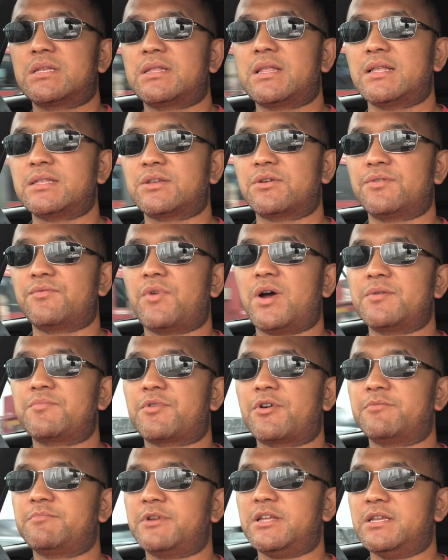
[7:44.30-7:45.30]
That's on one
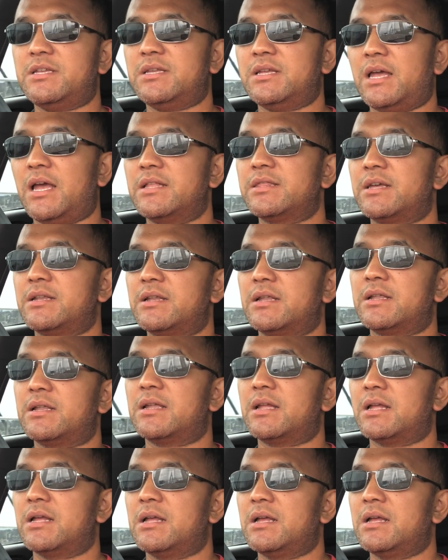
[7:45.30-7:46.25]
property, and then